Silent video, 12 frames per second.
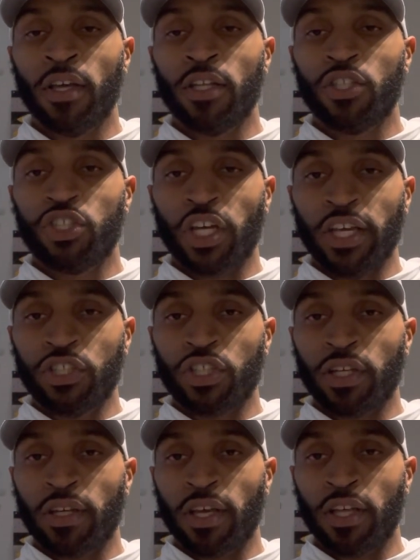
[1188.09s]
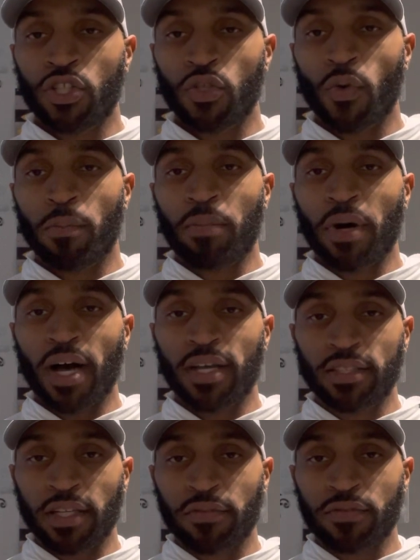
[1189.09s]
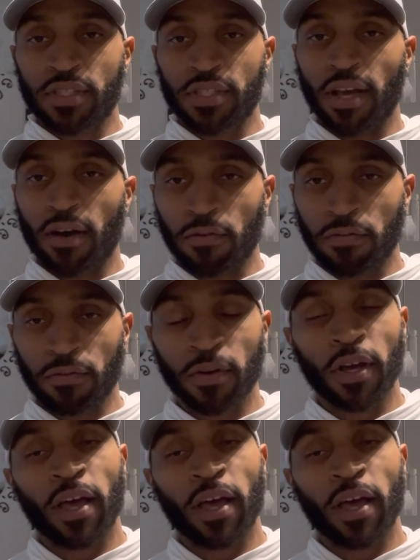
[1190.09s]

Changing into a positive self